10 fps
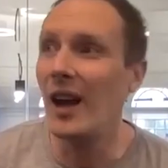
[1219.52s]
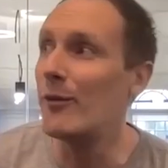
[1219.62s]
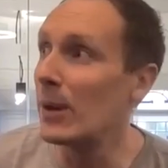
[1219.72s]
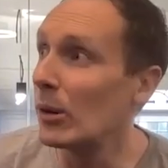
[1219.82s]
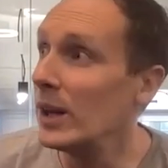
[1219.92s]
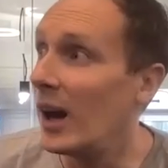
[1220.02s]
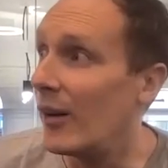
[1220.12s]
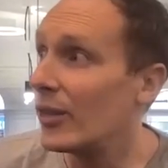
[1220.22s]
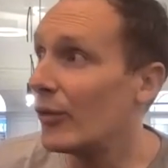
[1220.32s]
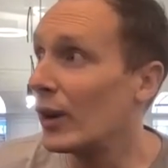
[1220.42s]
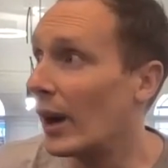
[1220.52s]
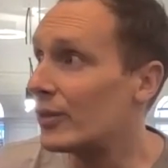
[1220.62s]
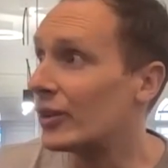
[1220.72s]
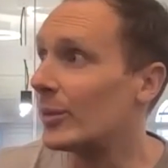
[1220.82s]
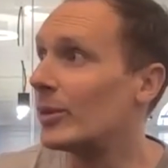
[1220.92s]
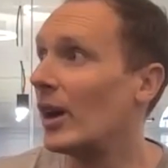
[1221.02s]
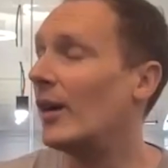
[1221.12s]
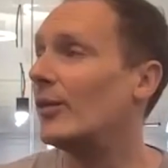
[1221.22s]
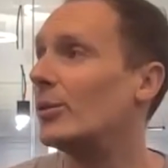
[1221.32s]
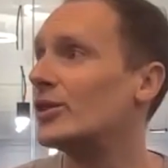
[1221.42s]
if people yeah the thing i've just
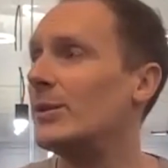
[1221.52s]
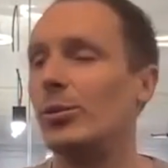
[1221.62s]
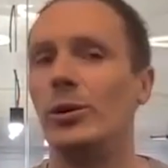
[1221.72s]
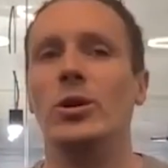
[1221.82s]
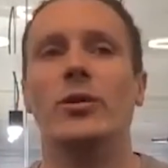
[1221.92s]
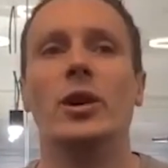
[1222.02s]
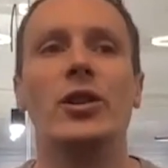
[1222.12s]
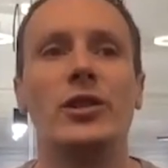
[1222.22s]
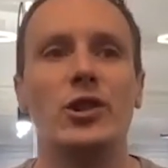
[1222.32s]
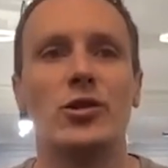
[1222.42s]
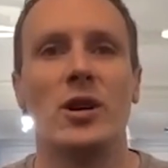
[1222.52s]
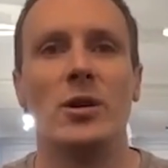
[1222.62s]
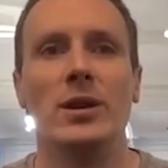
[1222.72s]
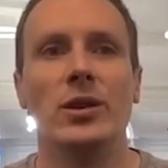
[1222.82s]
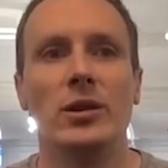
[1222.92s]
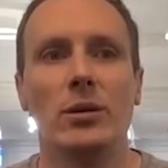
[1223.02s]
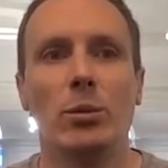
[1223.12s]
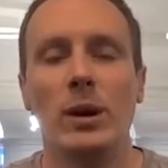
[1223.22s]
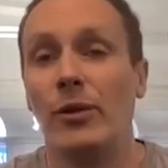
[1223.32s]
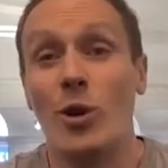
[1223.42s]
observed which seems to be universally true is
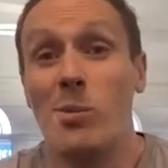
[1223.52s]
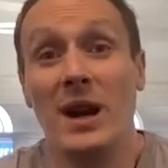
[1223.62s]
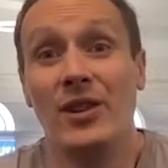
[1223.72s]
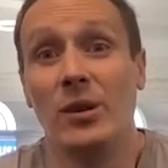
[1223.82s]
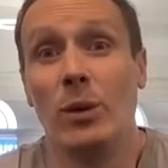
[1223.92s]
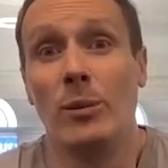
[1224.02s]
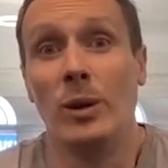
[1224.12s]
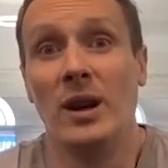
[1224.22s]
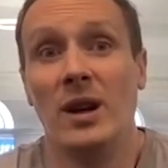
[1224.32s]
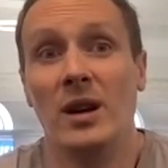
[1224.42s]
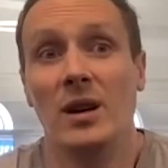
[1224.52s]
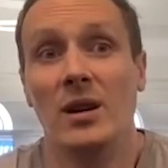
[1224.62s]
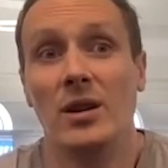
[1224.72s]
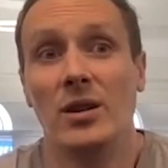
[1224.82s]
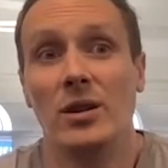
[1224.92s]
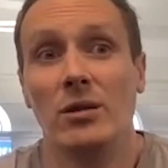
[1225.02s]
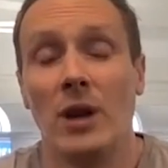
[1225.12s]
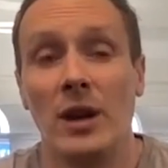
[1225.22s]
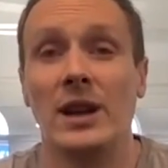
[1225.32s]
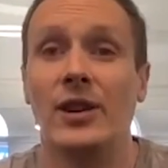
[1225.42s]
we feel better when we're
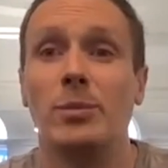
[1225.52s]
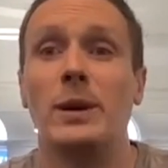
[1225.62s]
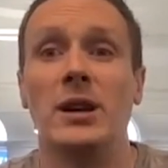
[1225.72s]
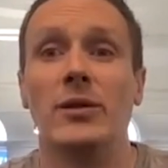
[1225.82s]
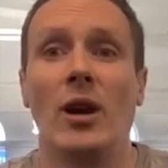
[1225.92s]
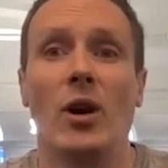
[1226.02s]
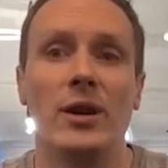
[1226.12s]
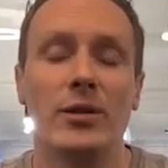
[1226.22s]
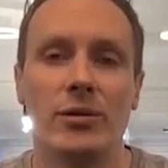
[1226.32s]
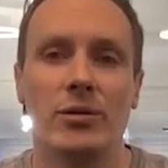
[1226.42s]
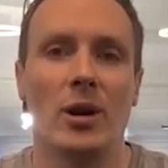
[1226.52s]
running at the speed of life